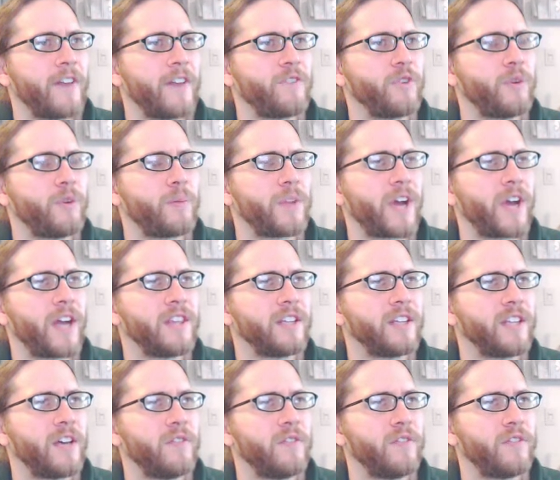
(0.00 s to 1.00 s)
apply the
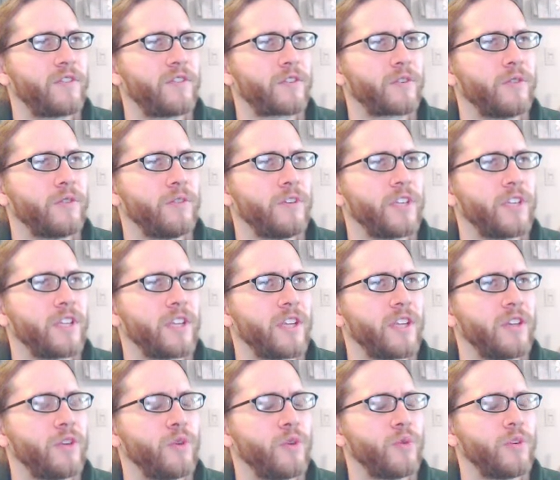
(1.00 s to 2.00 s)
level of scrutiny that
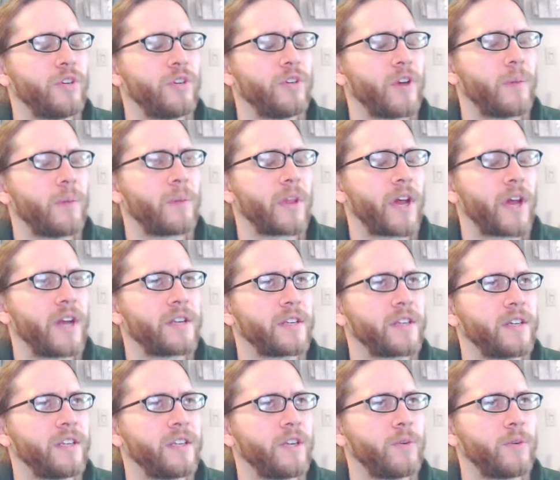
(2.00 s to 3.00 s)
you would apply to
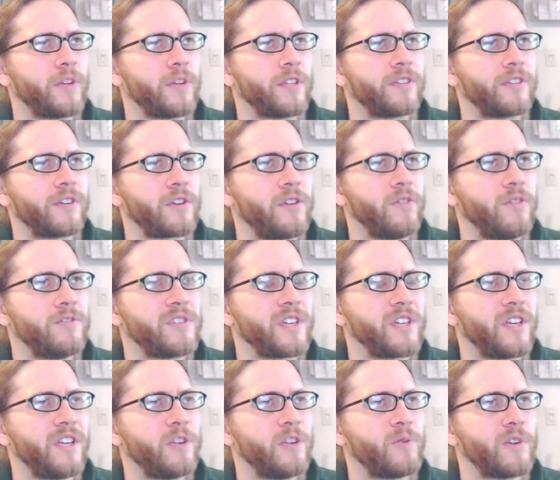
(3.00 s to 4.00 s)
anyone that's accusing
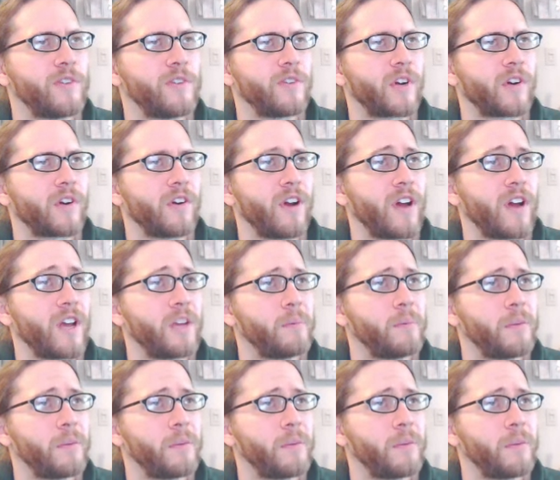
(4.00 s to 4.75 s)
anyone of a crime.